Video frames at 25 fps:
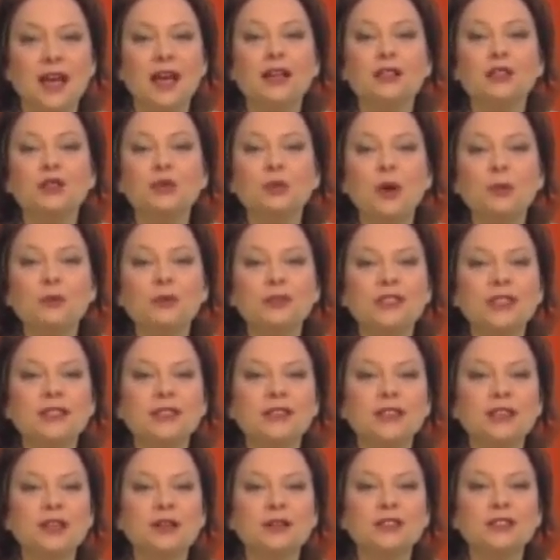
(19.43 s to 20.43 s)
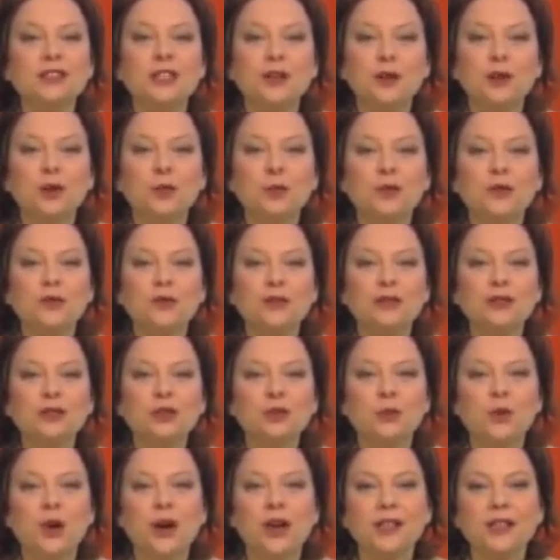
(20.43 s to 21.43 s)
to represent the Ontario provincial
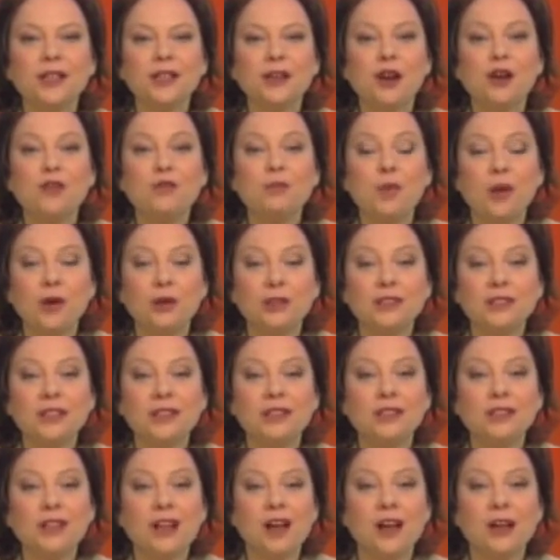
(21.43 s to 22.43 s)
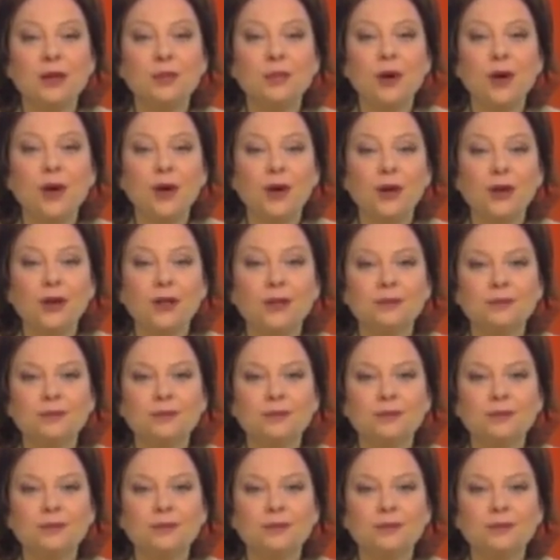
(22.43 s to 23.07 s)
riding of Parkdale High Park.